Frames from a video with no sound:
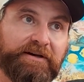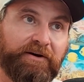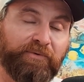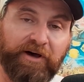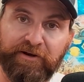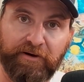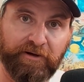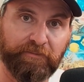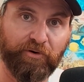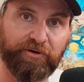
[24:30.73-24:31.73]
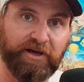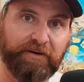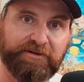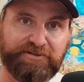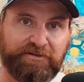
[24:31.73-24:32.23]
on a motor
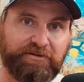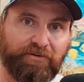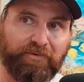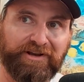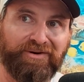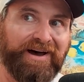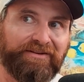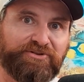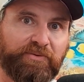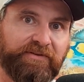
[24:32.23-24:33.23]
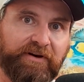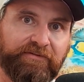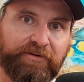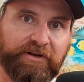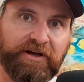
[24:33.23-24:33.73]
yacht, because you don't want to go out in 25,
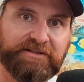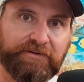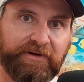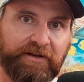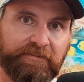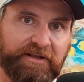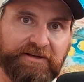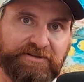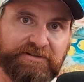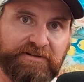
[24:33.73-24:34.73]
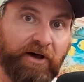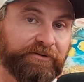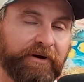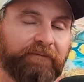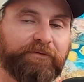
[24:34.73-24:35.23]
30 knots of wind. That's just
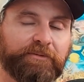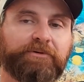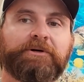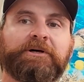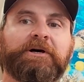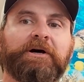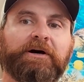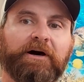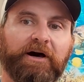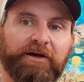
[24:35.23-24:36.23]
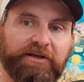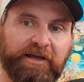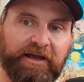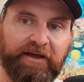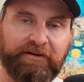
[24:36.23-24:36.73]
uncomfortable.
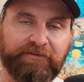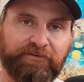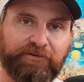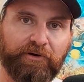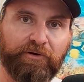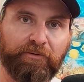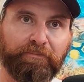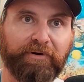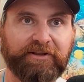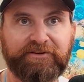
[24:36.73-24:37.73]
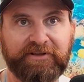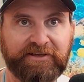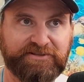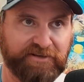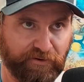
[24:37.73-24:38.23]
And so, but the thing
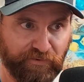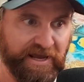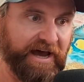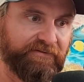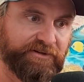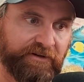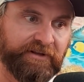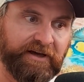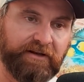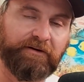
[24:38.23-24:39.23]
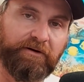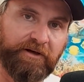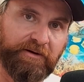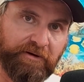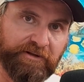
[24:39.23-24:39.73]
is, like, we have done that
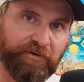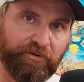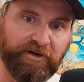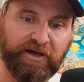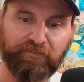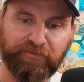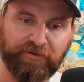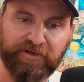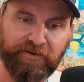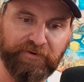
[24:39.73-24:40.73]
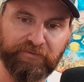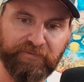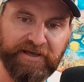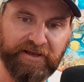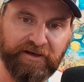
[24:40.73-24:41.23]
on the motor yacht. Okay,
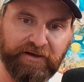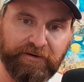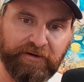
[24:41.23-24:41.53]
we had